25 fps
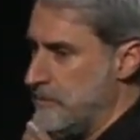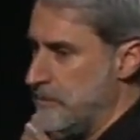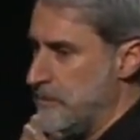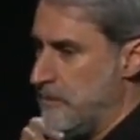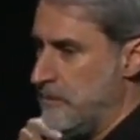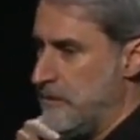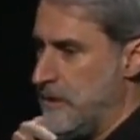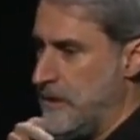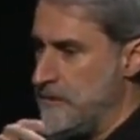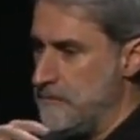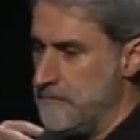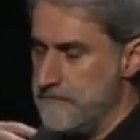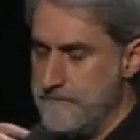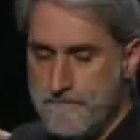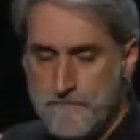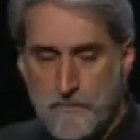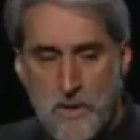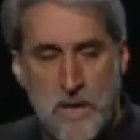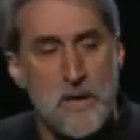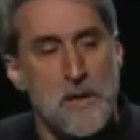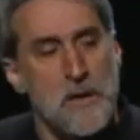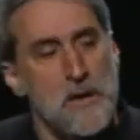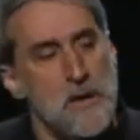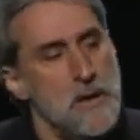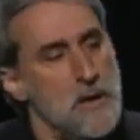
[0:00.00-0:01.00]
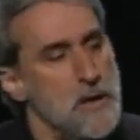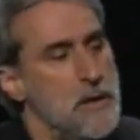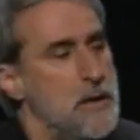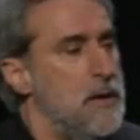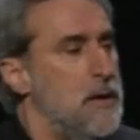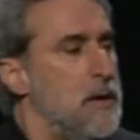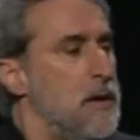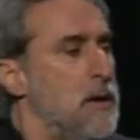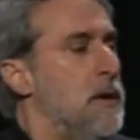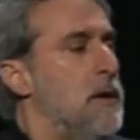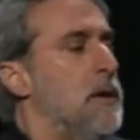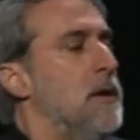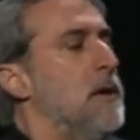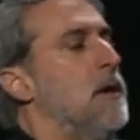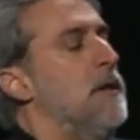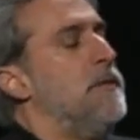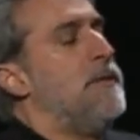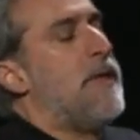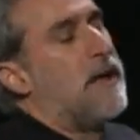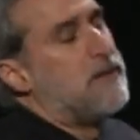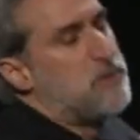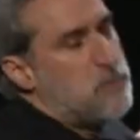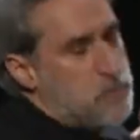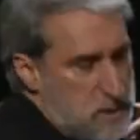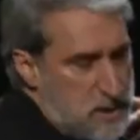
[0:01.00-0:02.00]
right?
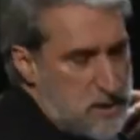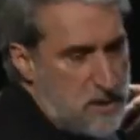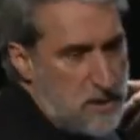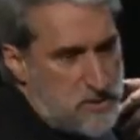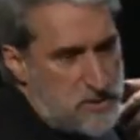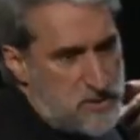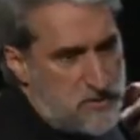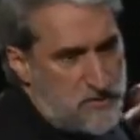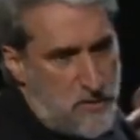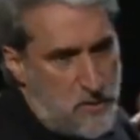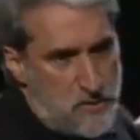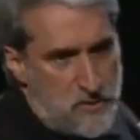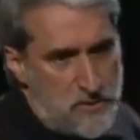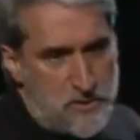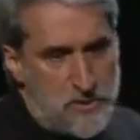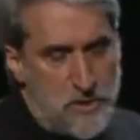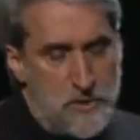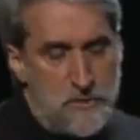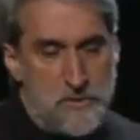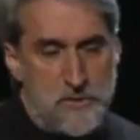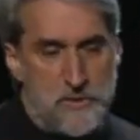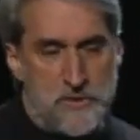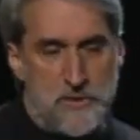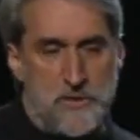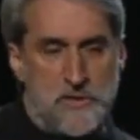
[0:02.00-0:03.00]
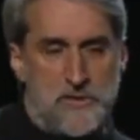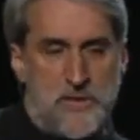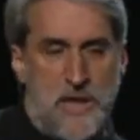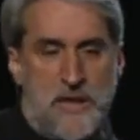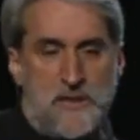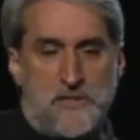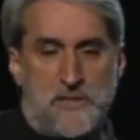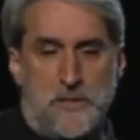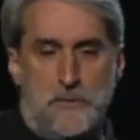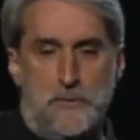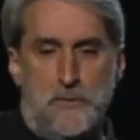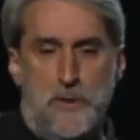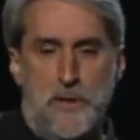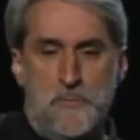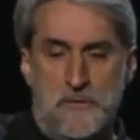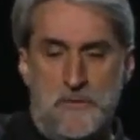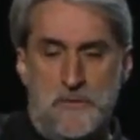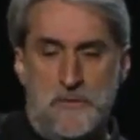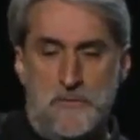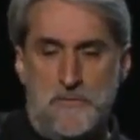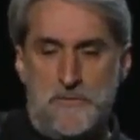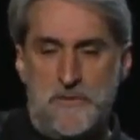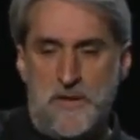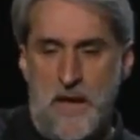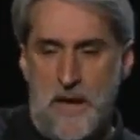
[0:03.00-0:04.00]
That's because photosynthesis has a limit
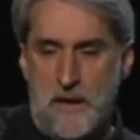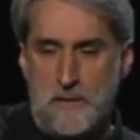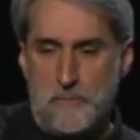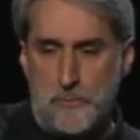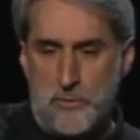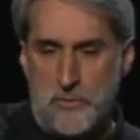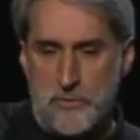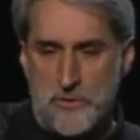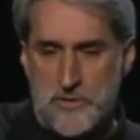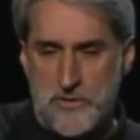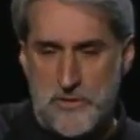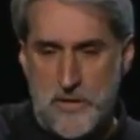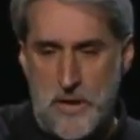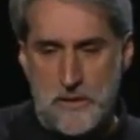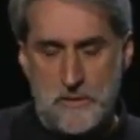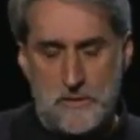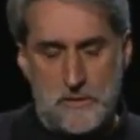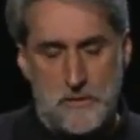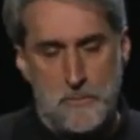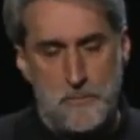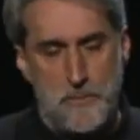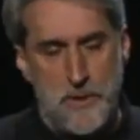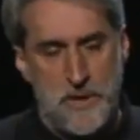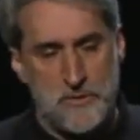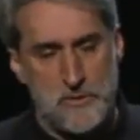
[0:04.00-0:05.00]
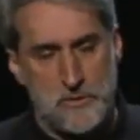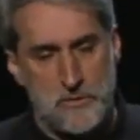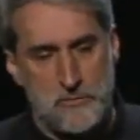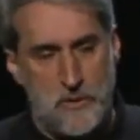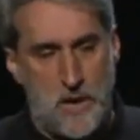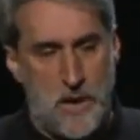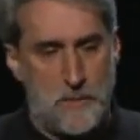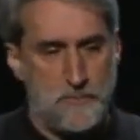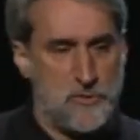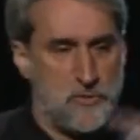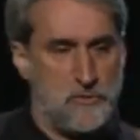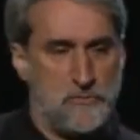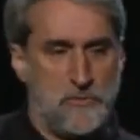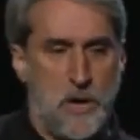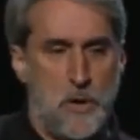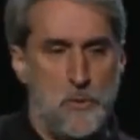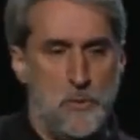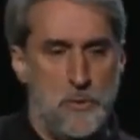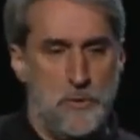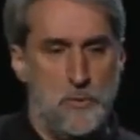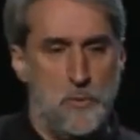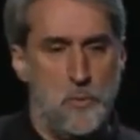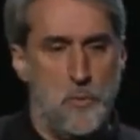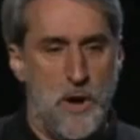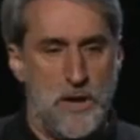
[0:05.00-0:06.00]
of 10%. The best crops grow
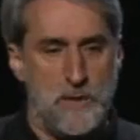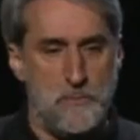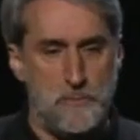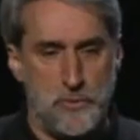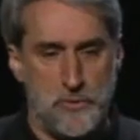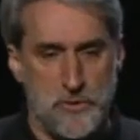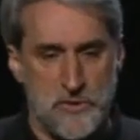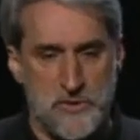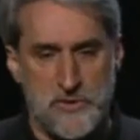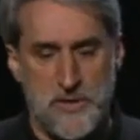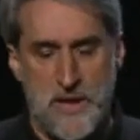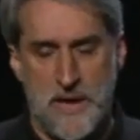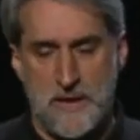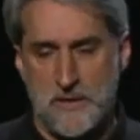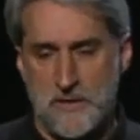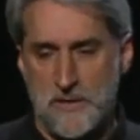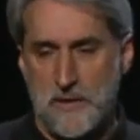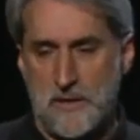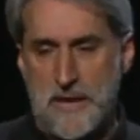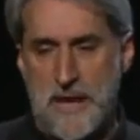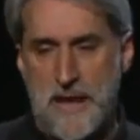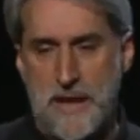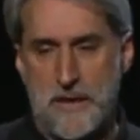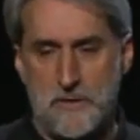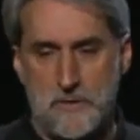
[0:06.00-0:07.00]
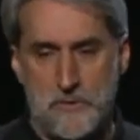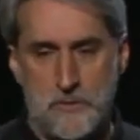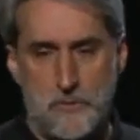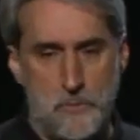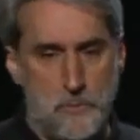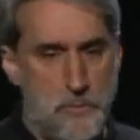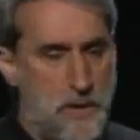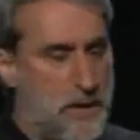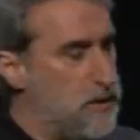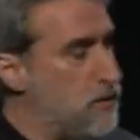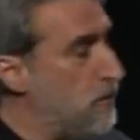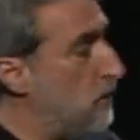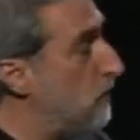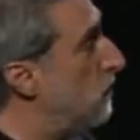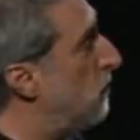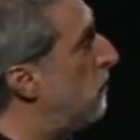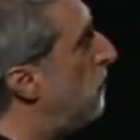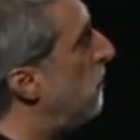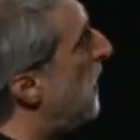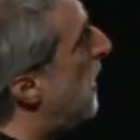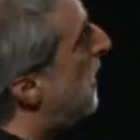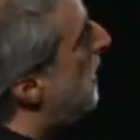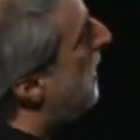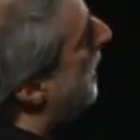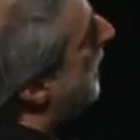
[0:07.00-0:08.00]
at 1%. You can't do better.
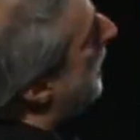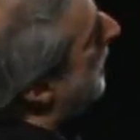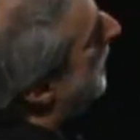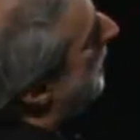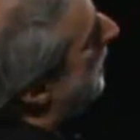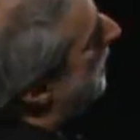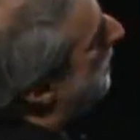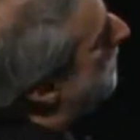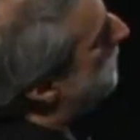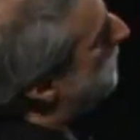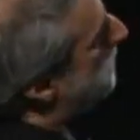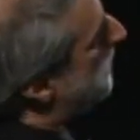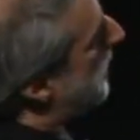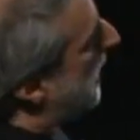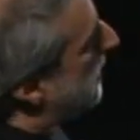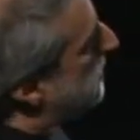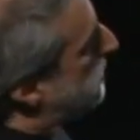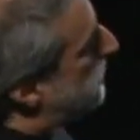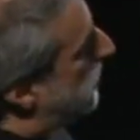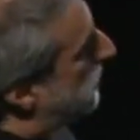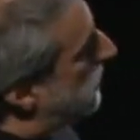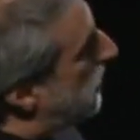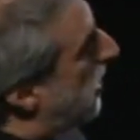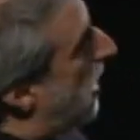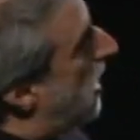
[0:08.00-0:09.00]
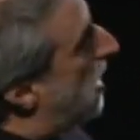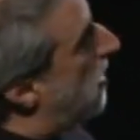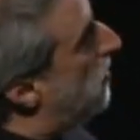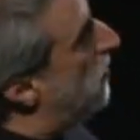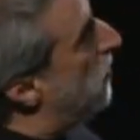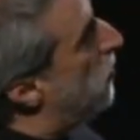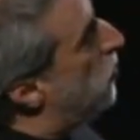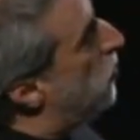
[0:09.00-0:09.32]
Um, I took all the